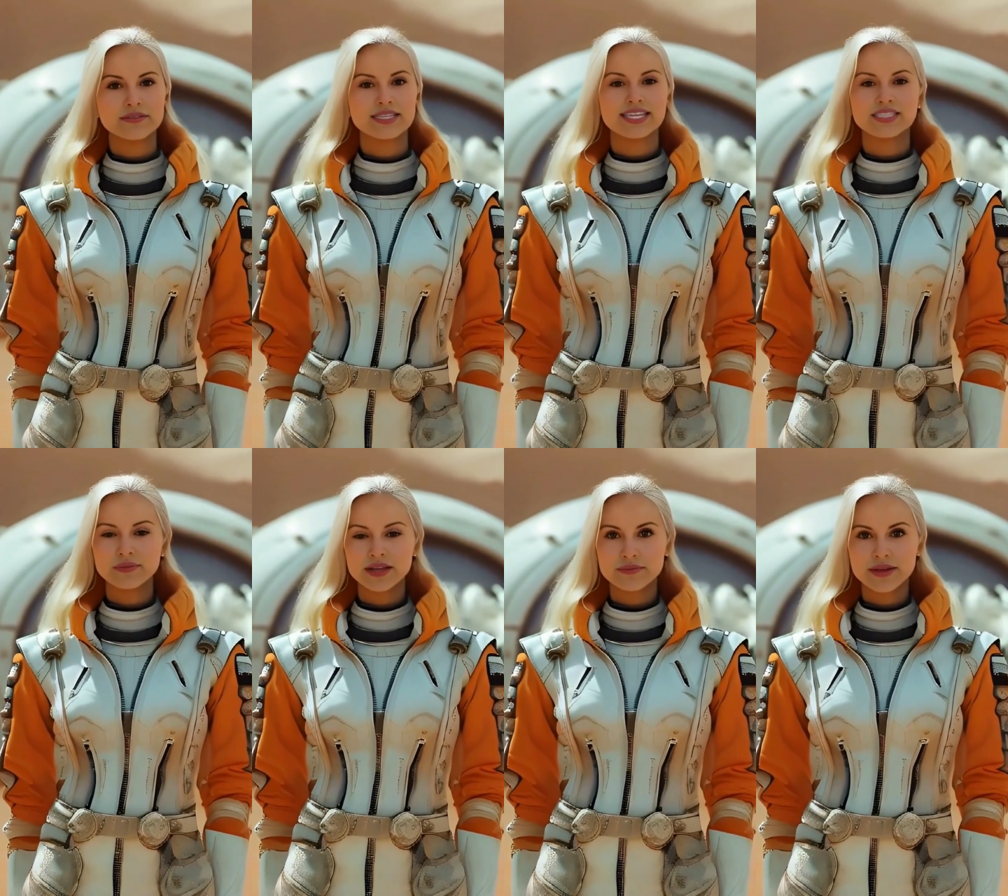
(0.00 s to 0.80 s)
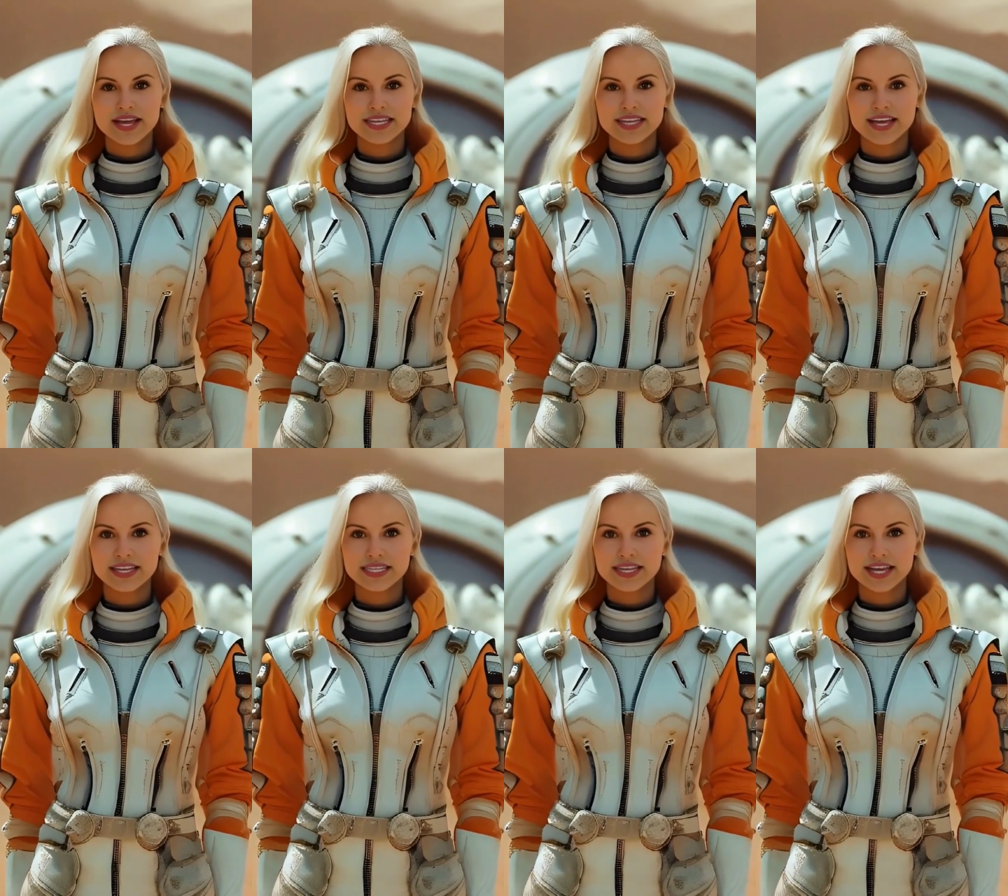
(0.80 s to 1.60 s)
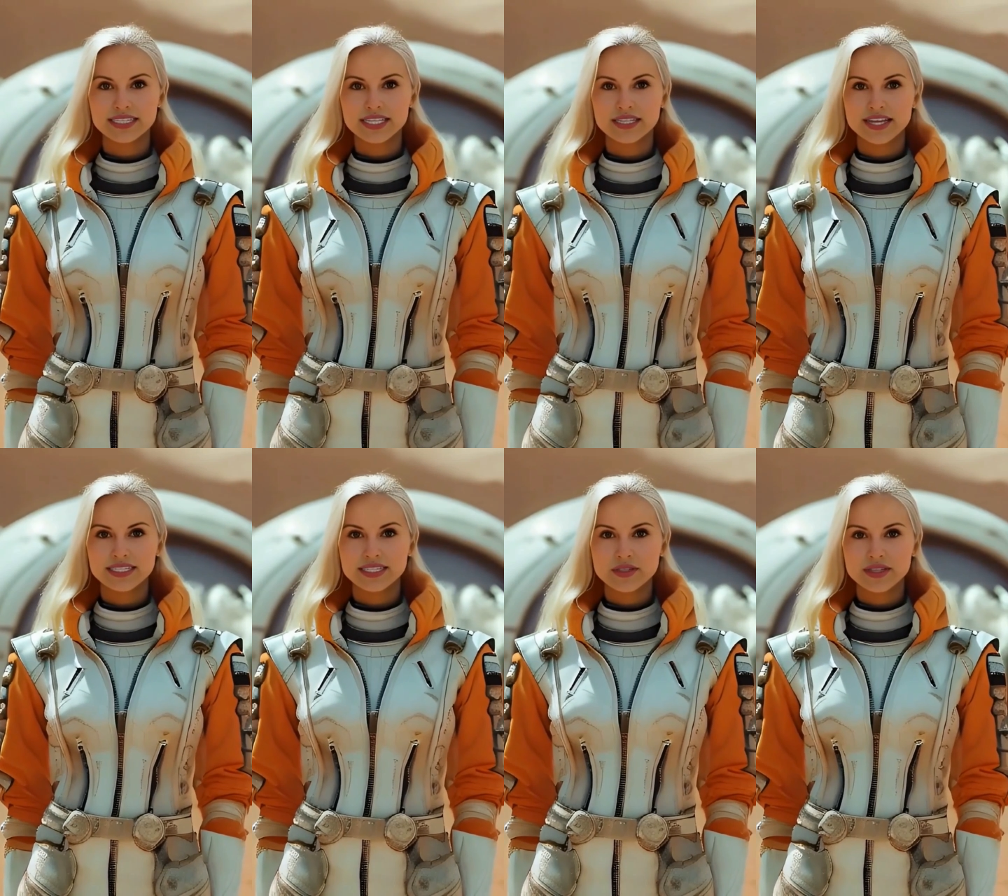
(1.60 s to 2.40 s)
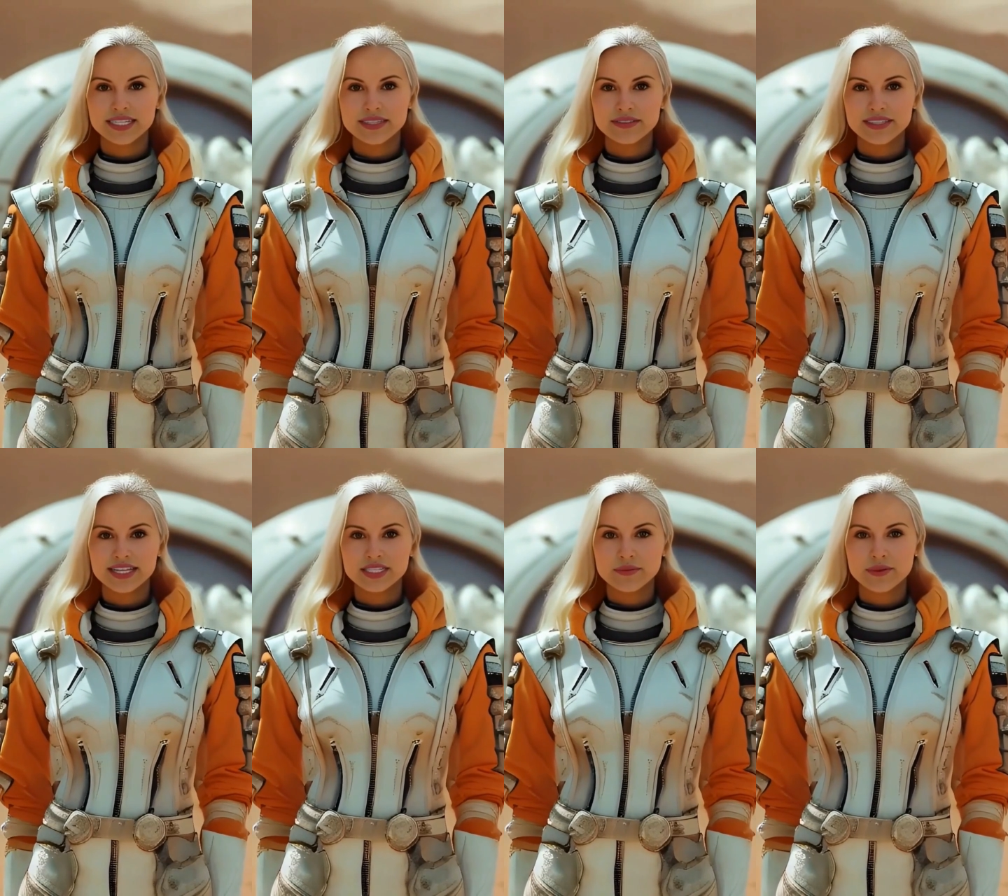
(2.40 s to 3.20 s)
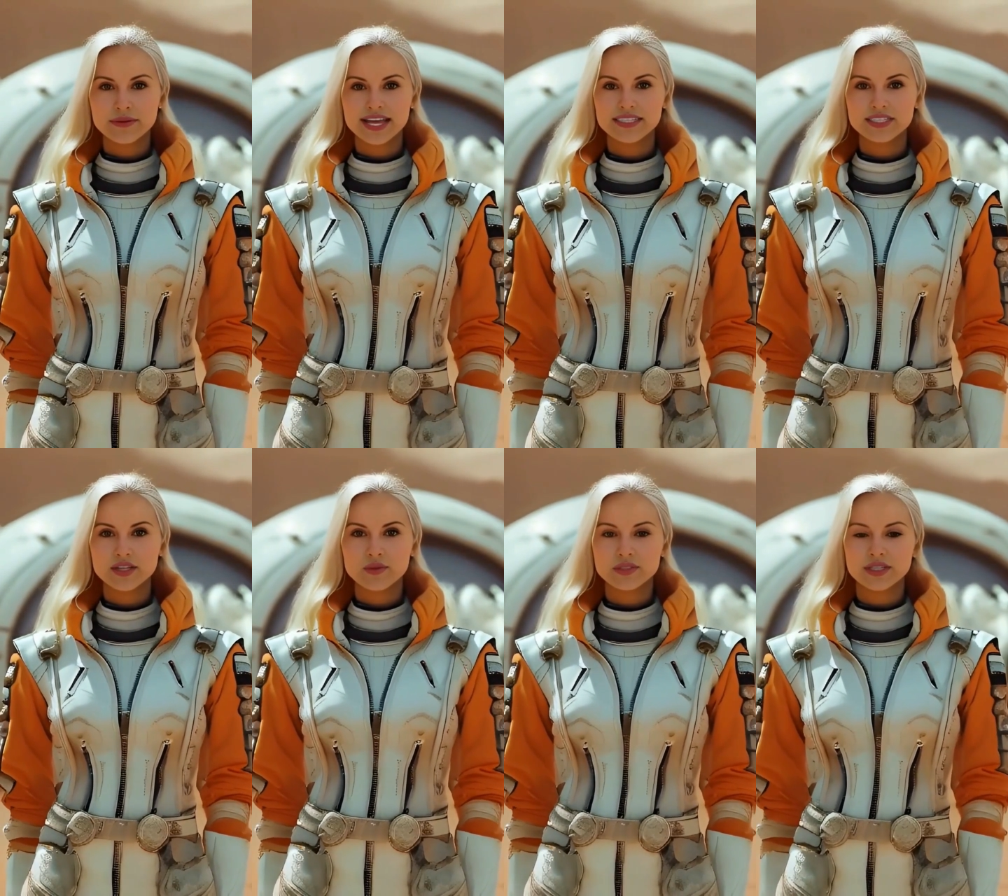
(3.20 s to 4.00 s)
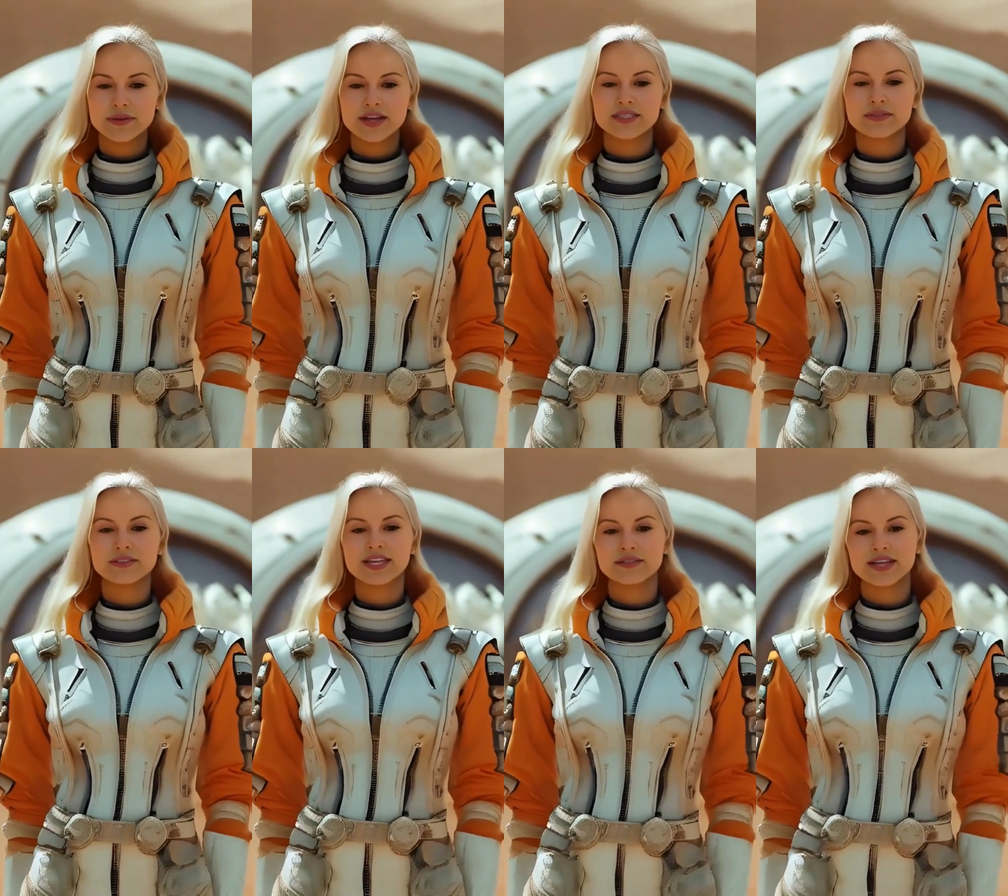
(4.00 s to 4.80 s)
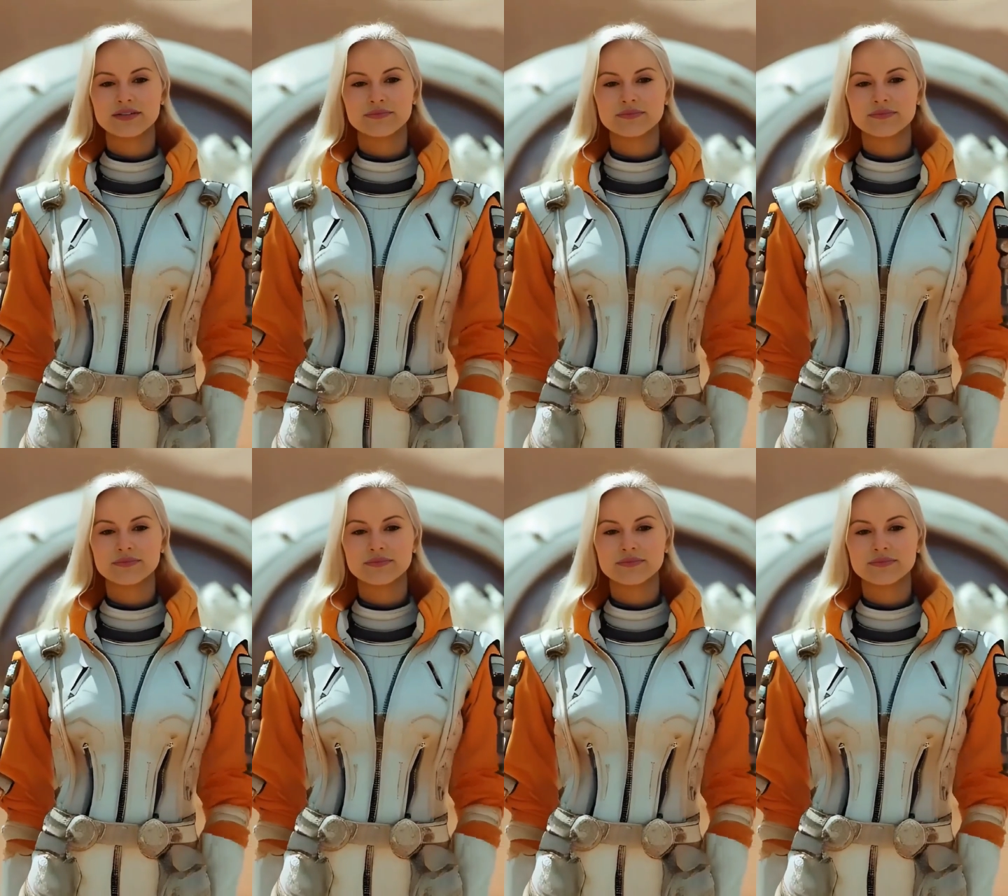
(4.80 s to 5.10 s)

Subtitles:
Years went by, and in 1993, NASA prepared to launch the Mars Observer,